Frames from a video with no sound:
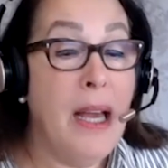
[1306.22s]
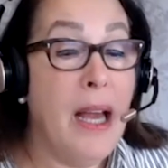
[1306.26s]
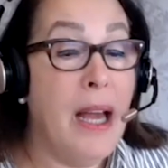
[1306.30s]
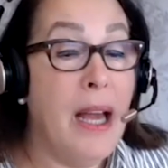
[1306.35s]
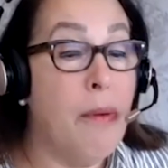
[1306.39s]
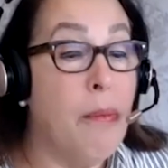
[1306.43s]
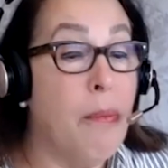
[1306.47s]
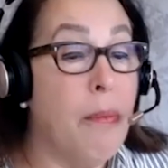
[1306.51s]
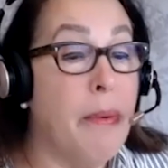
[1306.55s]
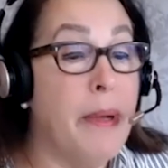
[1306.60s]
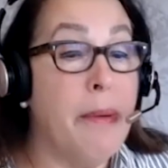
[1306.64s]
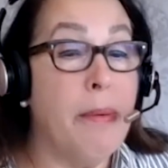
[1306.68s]

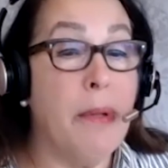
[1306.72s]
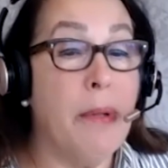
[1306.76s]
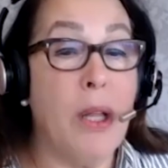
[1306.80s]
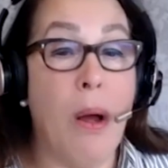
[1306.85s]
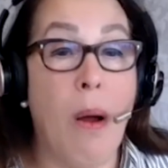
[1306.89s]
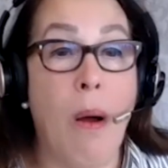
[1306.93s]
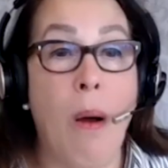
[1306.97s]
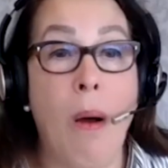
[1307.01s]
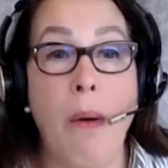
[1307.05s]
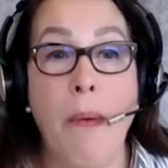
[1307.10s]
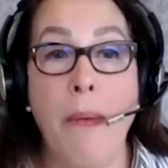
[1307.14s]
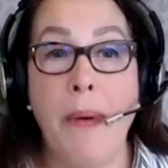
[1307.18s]
And we will
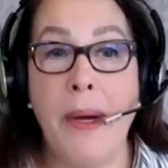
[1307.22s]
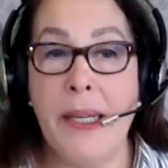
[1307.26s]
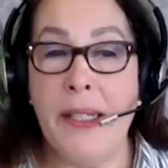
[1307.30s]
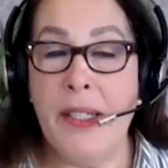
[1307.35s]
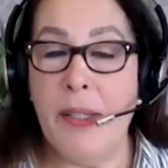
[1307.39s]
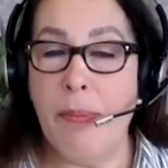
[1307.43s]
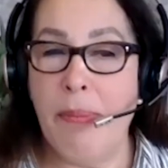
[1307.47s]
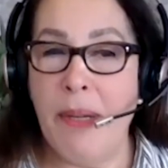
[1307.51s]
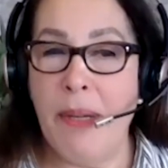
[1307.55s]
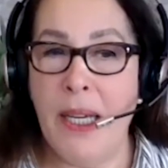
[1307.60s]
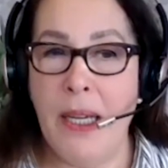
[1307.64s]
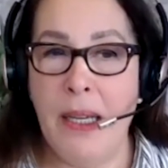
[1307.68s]
always
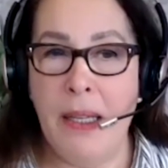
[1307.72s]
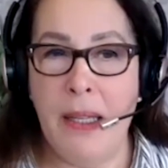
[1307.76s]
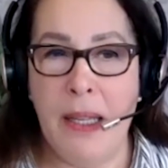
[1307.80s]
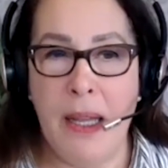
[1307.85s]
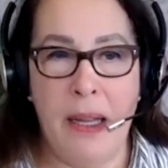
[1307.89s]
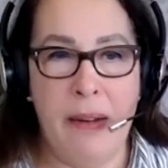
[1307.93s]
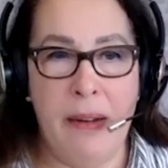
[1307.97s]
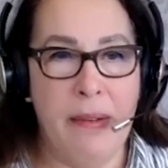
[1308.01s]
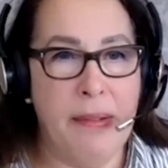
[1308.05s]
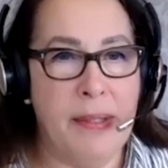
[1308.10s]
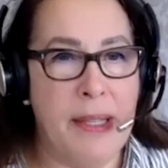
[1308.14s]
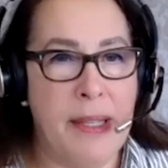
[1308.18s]
be
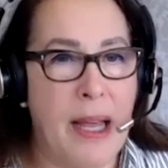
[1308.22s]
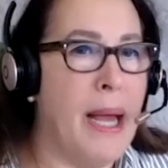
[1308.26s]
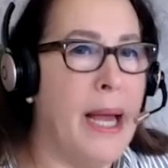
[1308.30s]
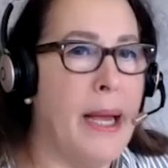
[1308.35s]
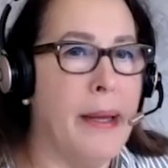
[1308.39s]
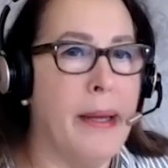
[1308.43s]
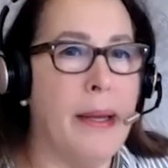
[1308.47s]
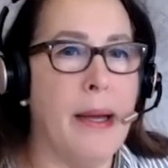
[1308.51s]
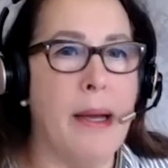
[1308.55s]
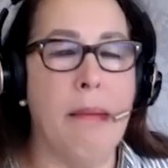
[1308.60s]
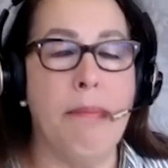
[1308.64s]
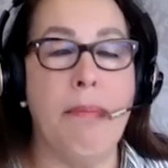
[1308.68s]
that
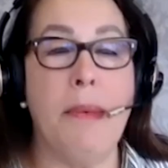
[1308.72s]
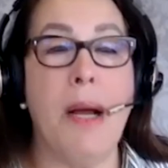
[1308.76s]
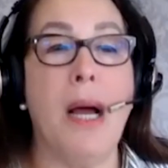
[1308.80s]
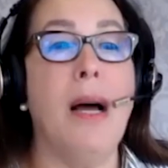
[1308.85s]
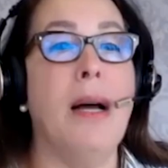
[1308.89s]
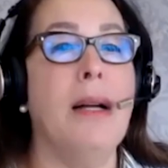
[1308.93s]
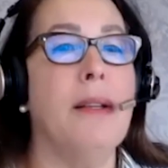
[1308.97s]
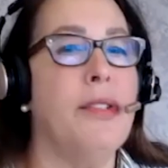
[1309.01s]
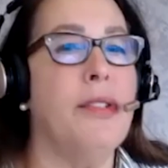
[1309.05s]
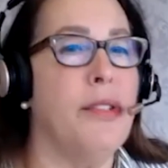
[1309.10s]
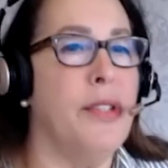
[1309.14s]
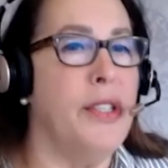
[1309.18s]
backup
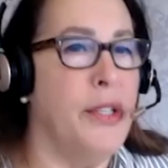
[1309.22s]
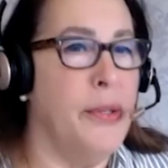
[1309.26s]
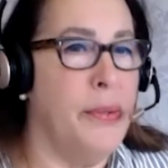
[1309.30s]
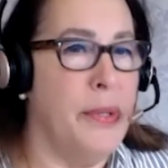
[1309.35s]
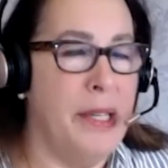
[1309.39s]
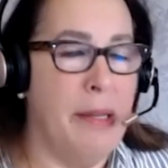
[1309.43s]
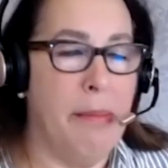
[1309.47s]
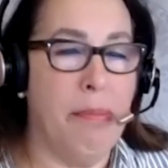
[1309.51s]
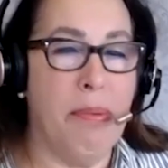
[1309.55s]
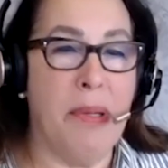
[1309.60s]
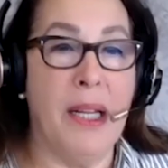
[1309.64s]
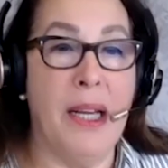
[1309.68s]

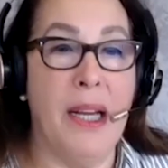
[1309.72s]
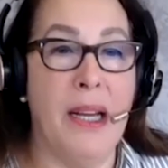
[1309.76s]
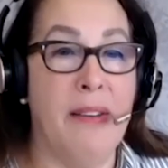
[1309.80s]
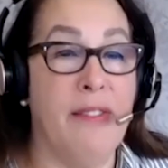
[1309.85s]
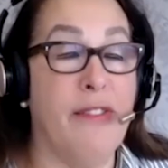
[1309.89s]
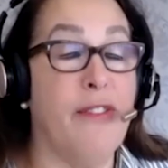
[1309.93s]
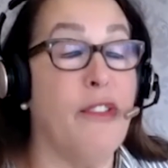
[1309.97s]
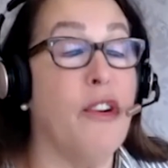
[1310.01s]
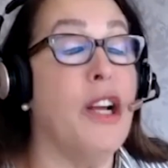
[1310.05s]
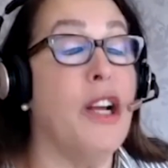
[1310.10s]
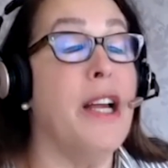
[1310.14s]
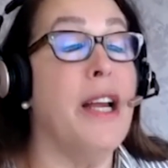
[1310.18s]
continuity plan
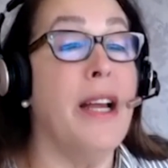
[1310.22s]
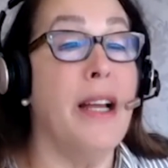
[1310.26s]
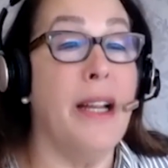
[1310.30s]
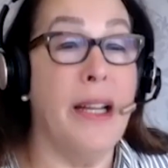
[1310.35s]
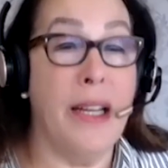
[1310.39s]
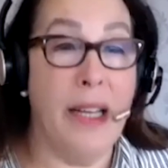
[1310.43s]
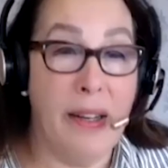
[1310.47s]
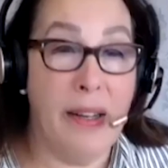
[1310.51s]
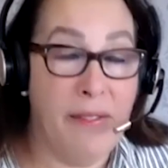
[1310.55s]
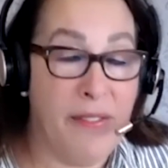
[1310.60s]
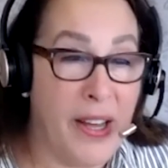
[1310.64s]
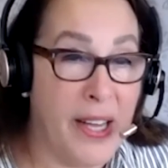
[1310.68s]
for
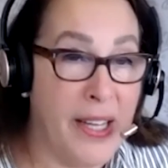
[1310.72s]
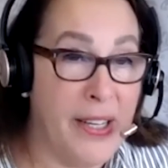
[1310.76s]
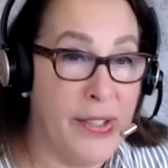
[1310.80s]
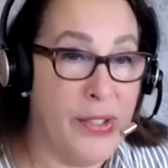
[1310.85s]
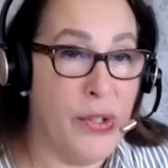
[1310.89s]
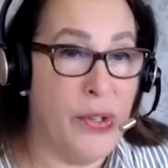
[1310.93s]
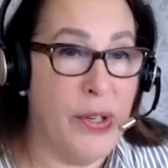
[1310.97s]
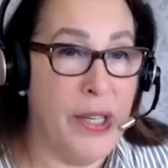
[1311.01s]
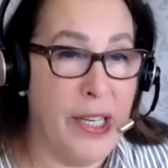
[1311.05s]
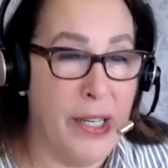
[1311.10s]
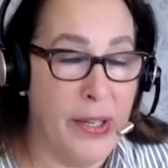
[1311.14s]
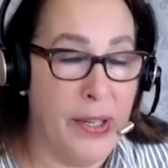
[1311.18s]
any
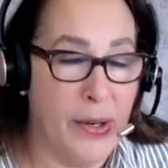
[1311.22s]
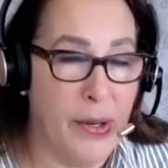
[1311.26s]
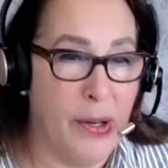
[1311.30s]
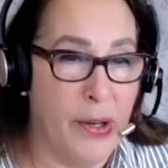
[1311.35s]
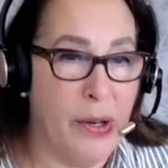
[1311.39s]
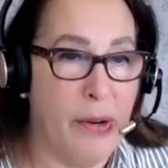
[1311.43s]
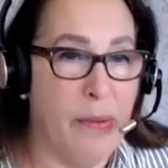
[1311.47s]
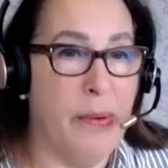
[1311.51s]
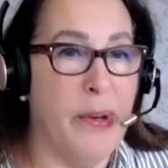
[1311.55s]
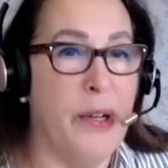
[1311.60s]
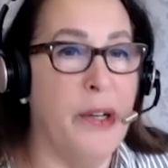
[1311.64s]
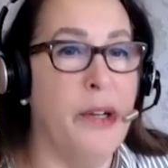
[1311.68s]
advisor in our
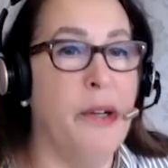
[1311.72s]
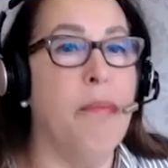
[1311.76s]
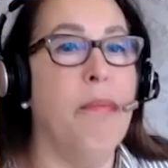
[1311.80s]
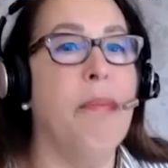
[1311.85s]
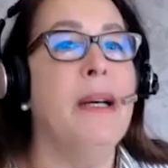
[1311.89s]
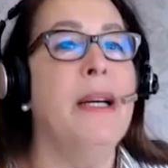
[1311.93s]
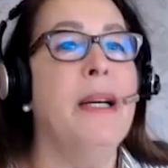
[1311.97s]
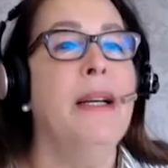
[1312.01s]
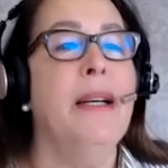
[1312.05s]
group.